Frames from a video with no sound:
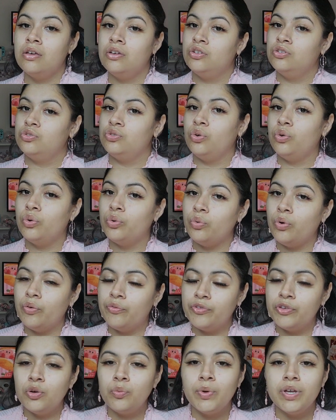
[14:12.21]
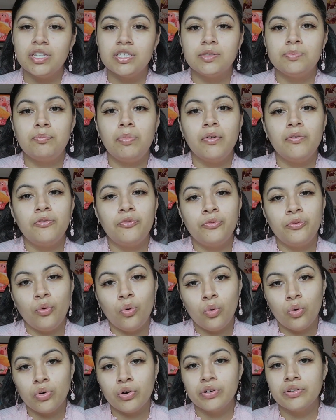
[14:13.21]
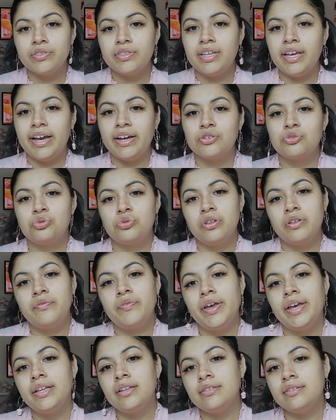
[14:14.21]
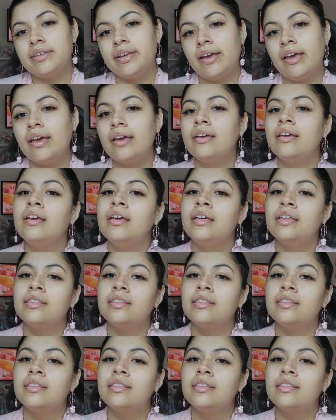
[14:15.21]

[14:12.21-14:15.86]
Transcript: So a few weeks before the actual event day,